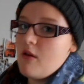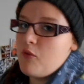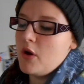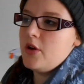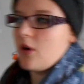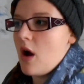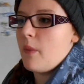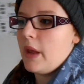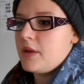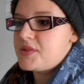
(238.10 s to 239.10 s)
of where you're
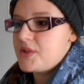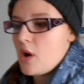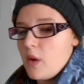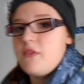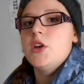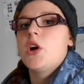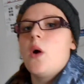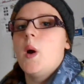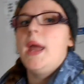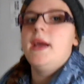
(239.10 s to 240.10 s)
going. So if you're
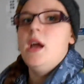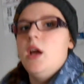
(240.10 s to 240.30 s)
going